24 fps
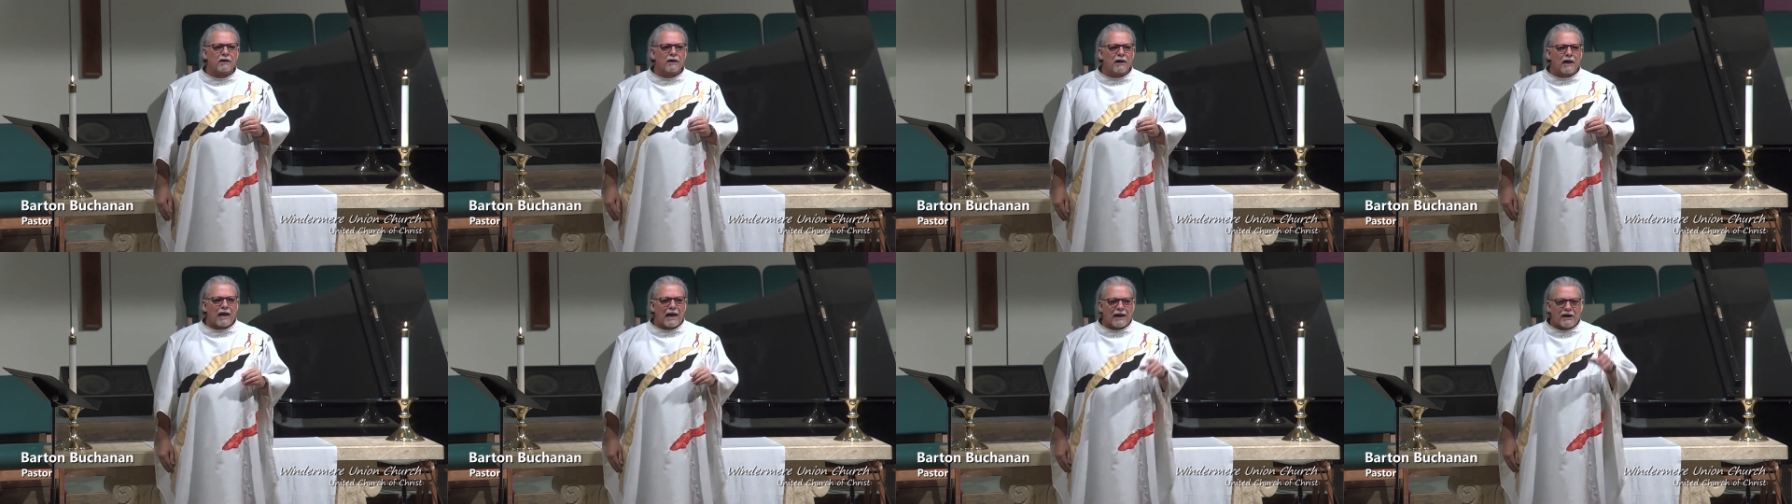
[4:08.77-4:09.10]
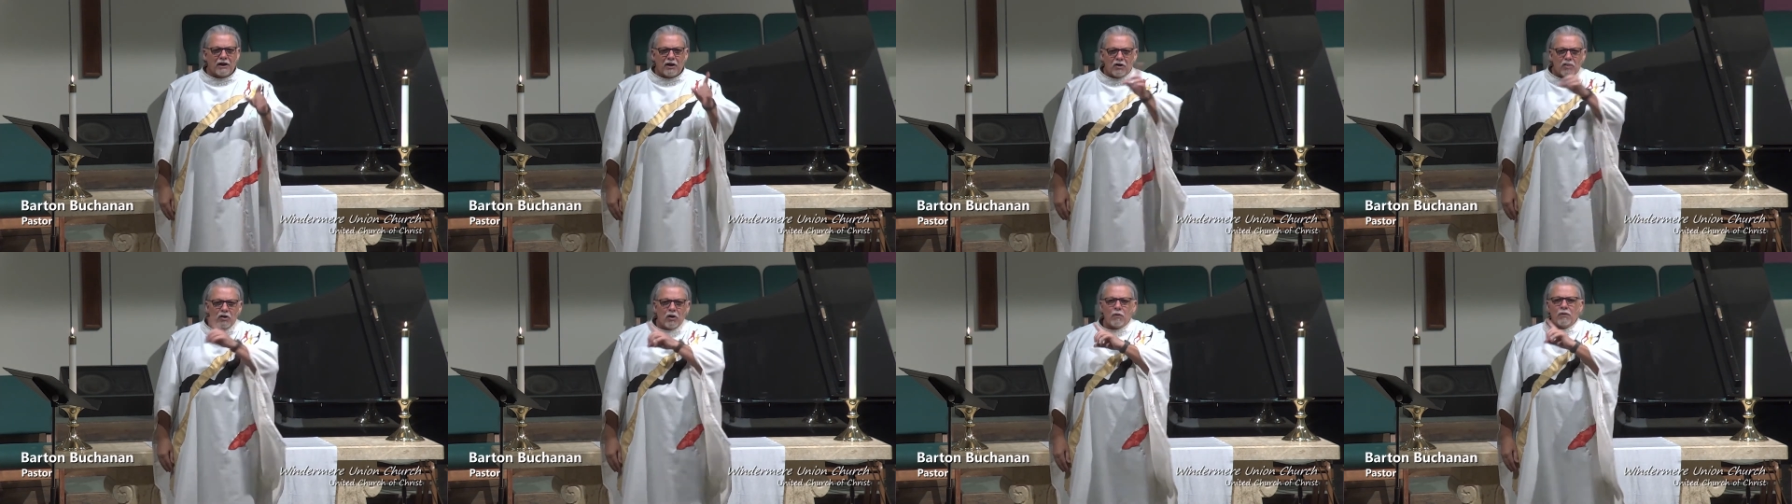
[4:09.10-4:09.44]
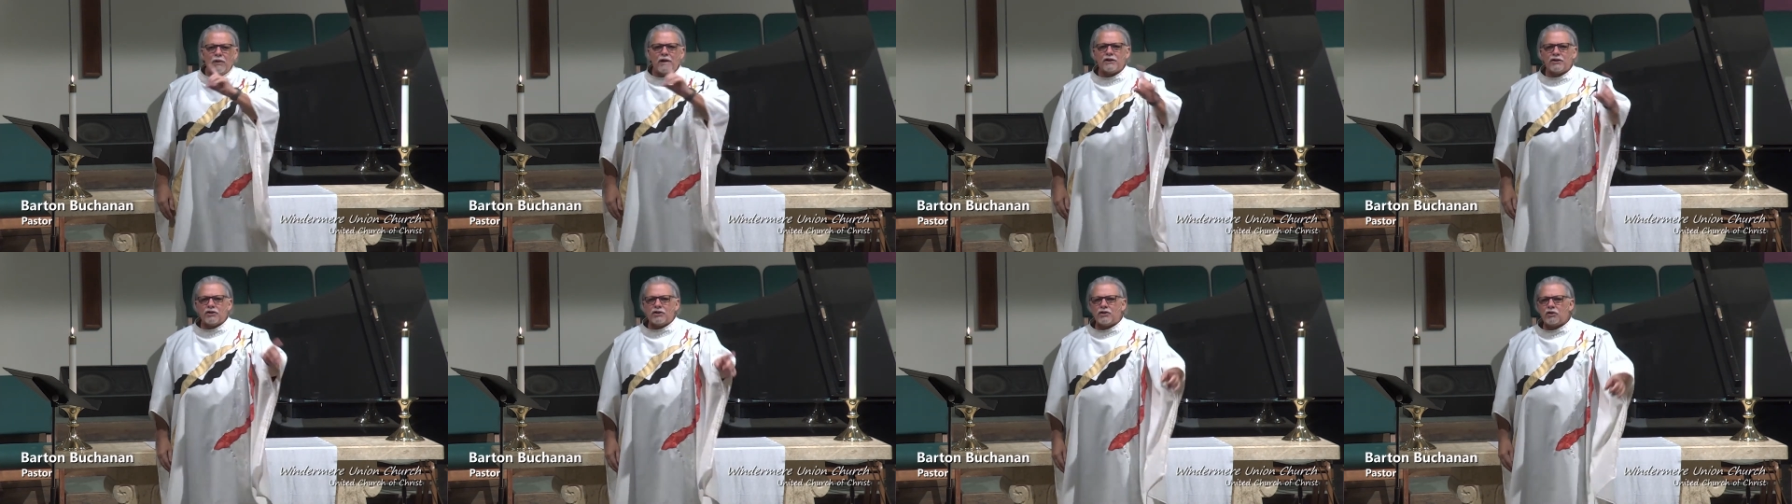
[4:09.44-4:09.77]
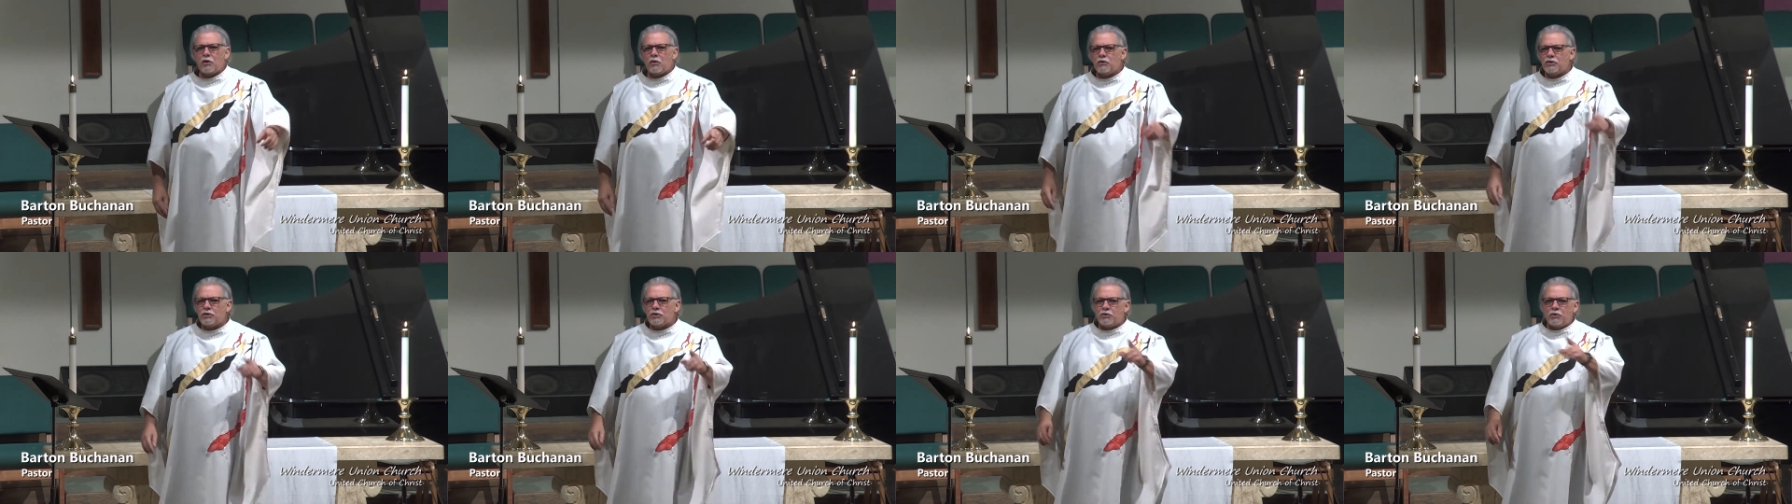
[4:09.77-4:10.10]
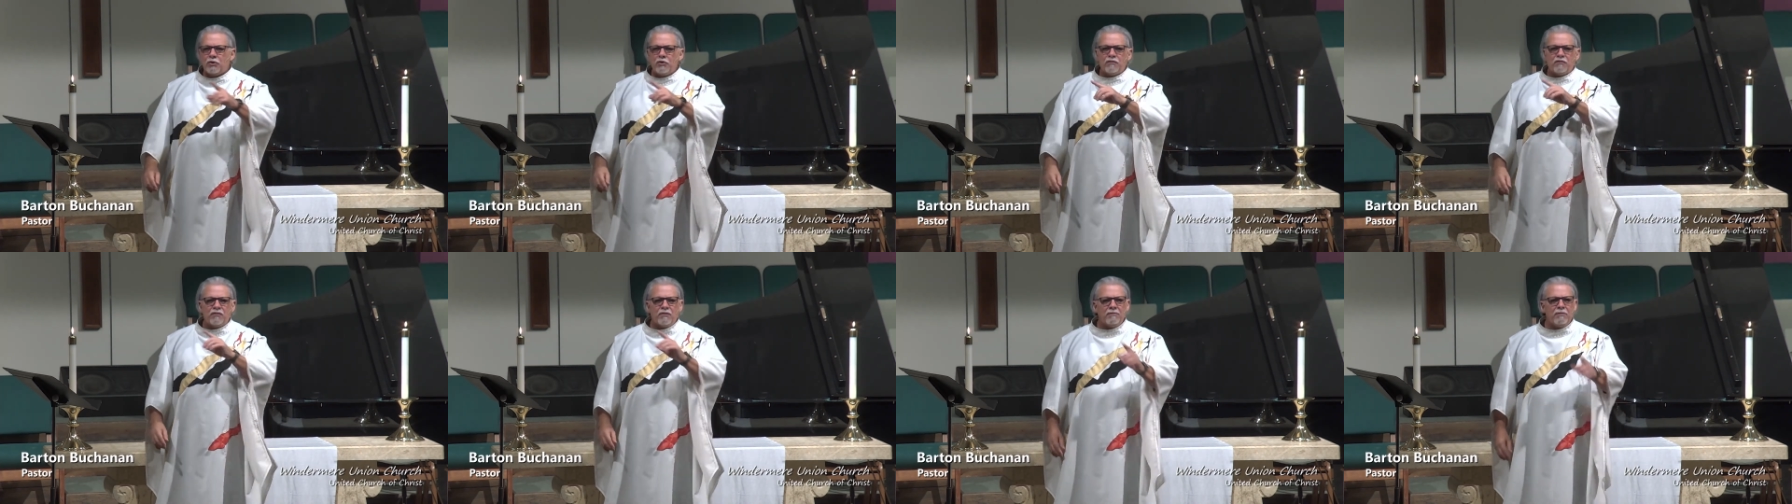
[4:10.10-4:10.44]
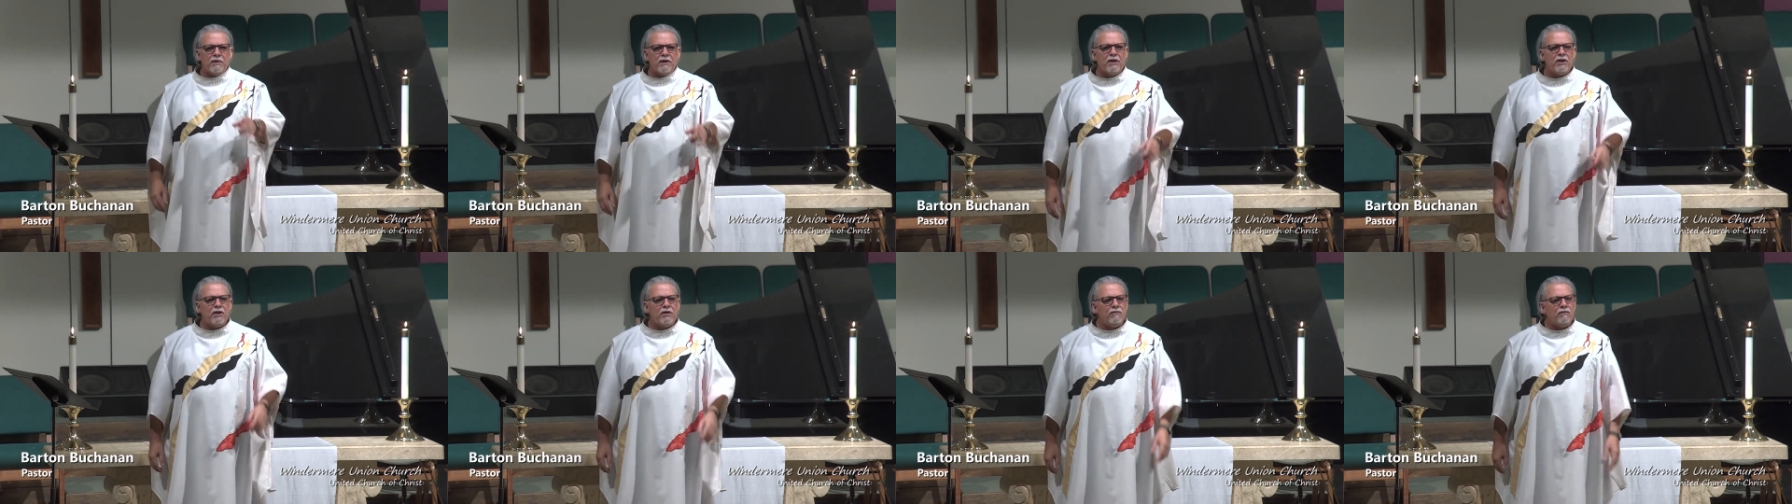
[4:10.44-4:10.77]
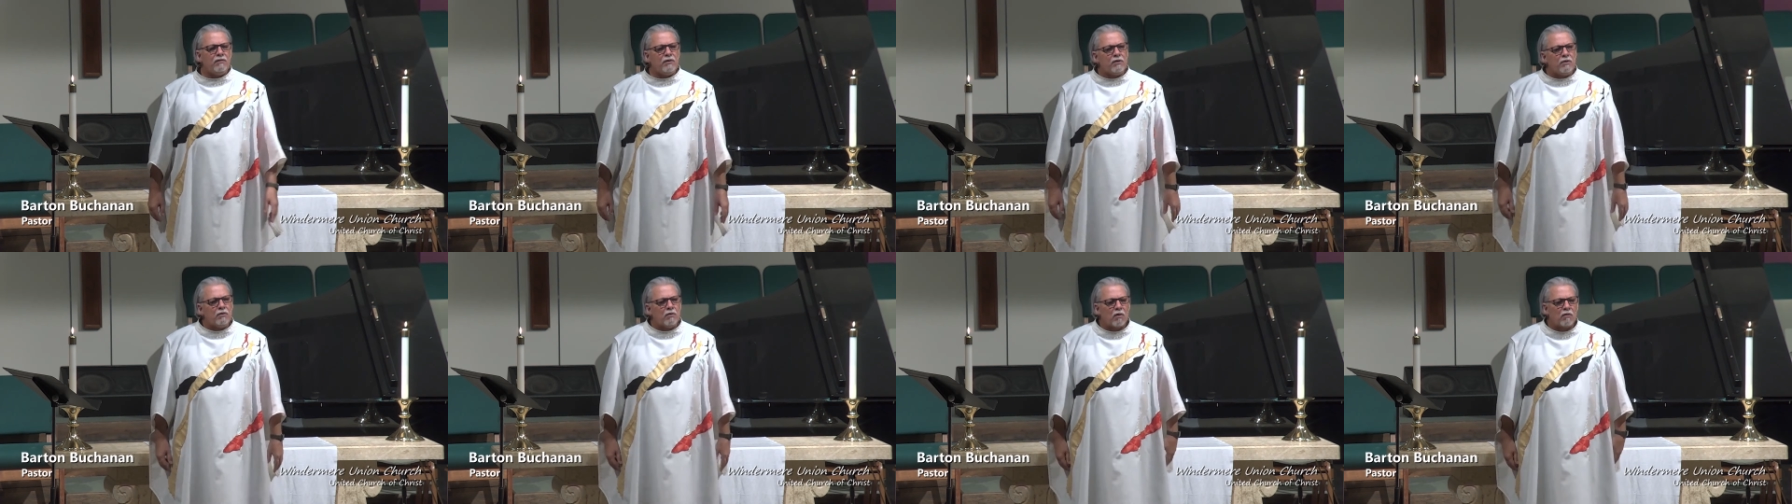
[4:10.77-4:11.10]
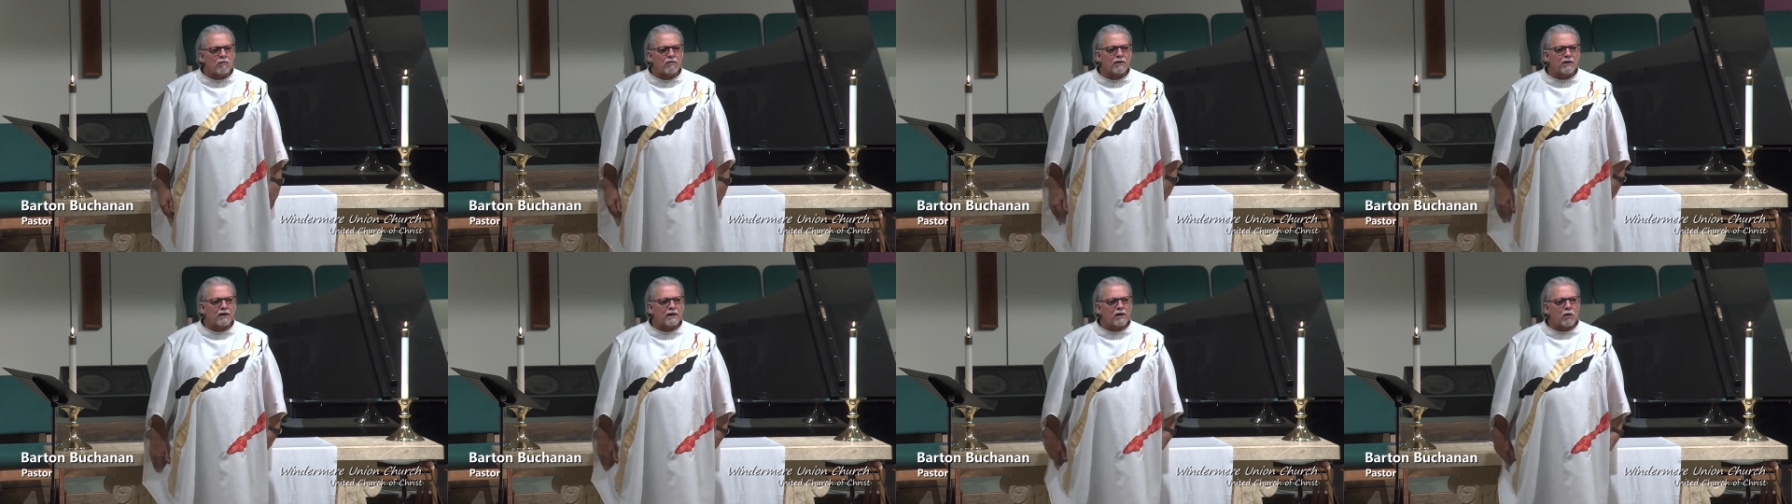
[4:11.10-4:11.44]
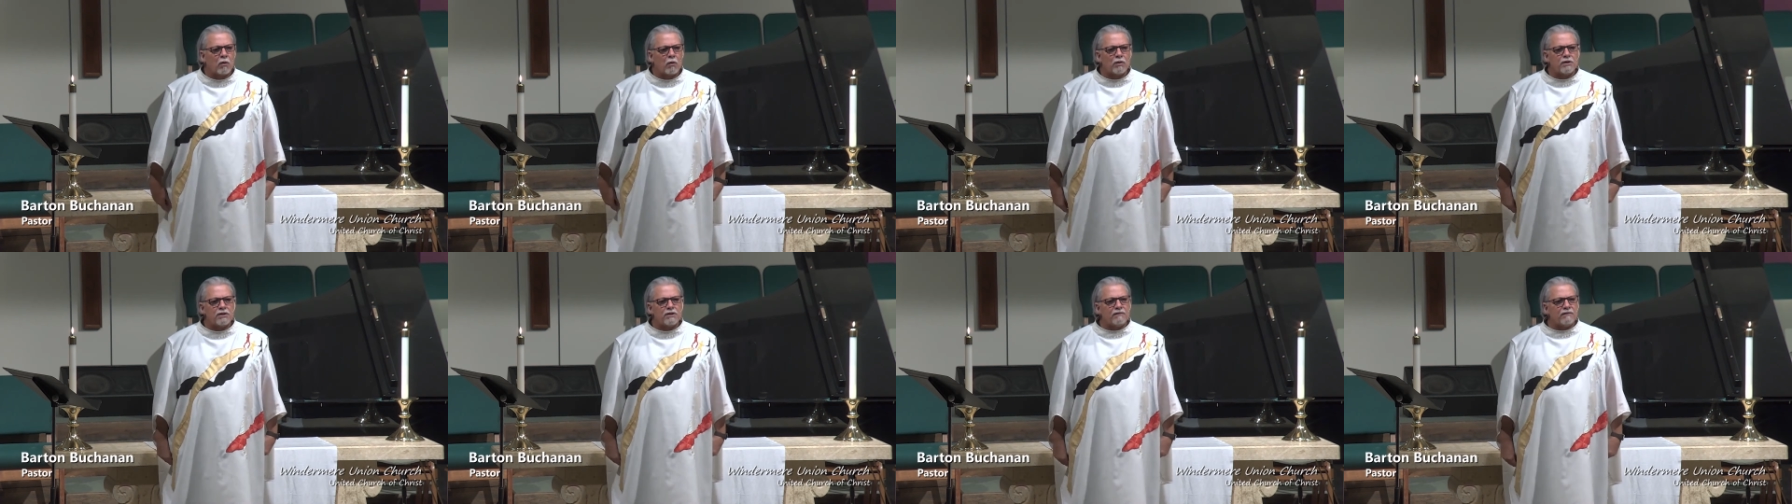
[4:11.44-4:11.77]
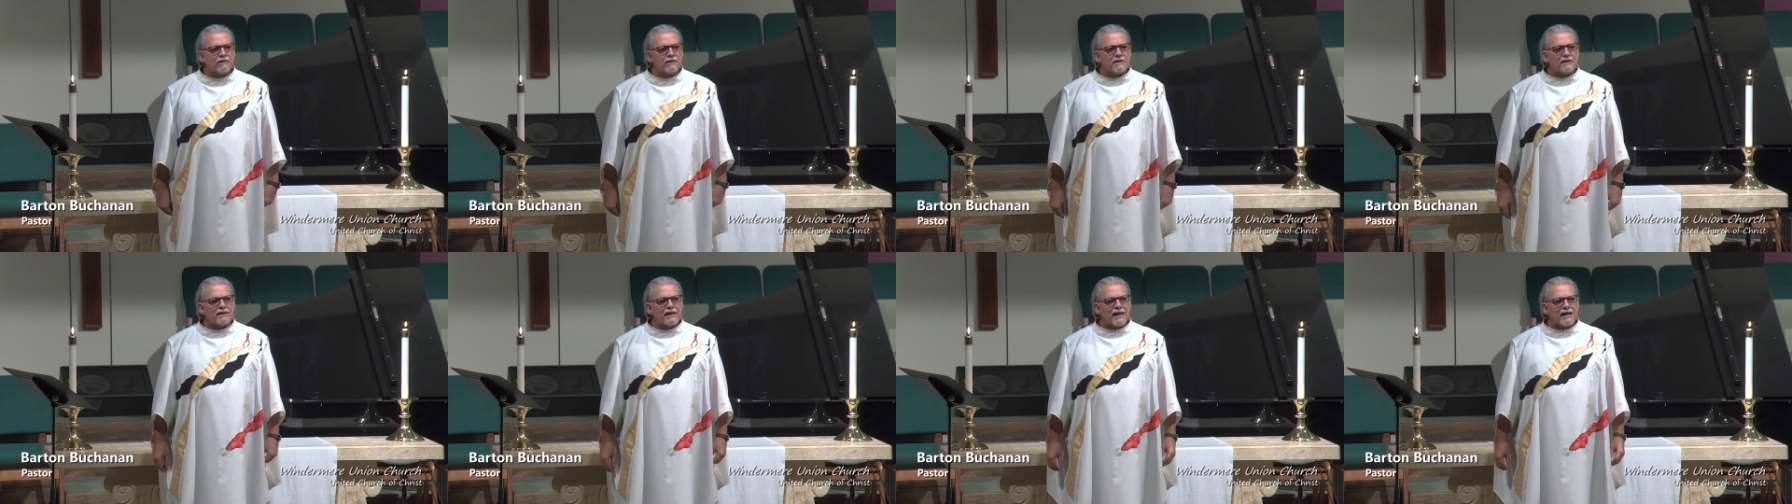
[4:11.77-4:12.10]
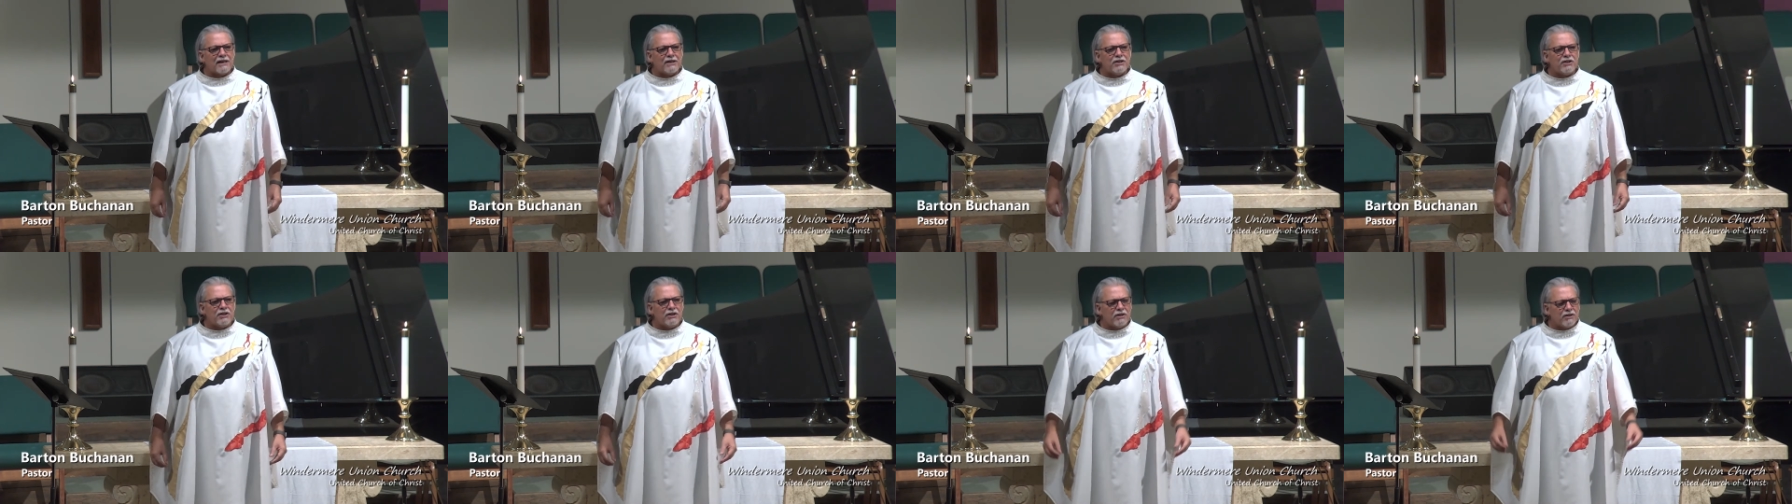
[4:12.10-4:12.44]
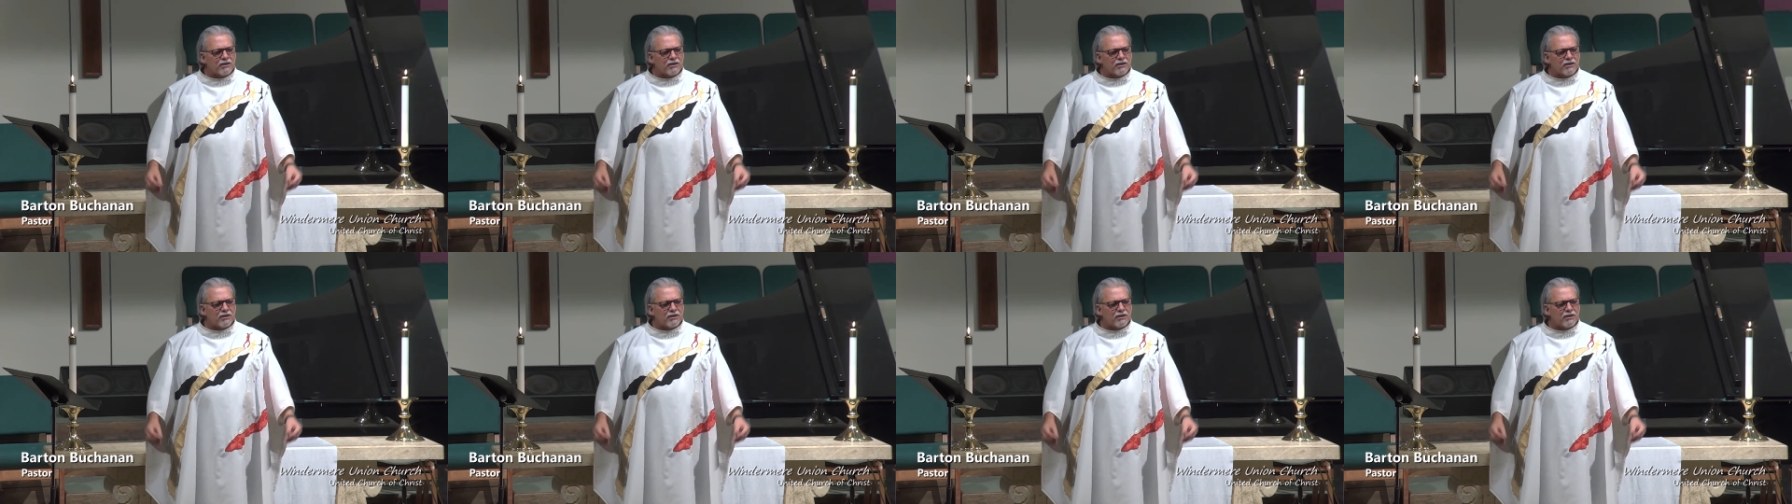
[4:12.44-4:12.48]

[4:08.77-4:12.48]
And I know that's so true for many of you over the course of this last year.